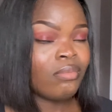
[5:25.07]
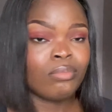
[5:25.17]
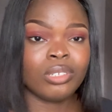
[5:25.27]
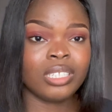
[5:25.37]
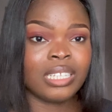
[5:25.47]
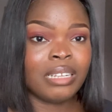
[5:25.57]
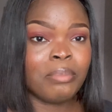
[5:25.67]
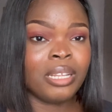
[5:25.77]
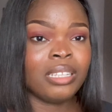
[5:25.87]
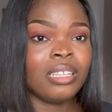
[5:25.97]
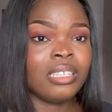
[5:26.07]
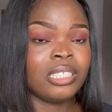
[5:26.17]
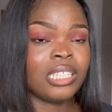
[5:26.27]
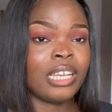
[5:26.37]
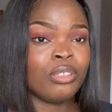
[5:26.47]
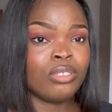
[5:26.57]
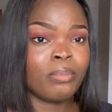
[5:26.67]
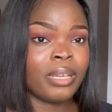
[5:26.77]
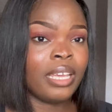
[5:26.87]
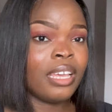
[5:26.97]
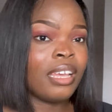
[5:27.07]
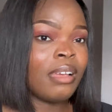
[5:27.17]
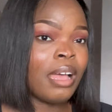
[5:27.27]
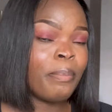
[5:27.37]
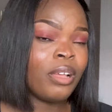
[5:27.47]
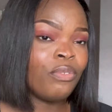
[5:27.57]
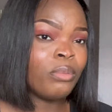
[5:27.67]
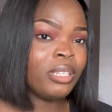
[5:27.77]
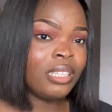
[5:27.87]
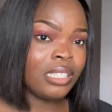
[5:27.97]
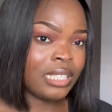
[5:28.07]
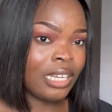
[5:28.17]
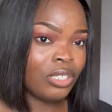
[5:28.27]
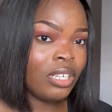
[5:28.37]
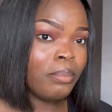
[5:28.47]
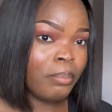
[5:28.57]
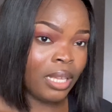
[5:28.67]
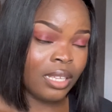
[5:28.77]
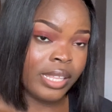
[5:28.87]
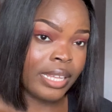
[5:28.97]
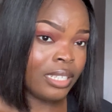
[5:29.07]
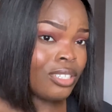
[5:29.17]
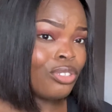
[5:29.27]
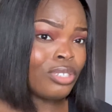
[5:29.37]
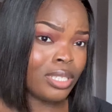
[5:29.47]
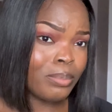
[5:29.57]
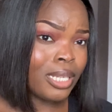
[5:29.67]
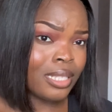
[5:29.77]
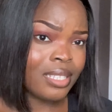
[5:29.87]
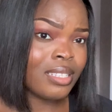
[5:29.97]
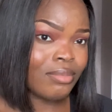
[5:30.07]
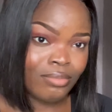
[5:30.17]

but these are the main things I use on my hair, apart from the things I actually make, like the treatments.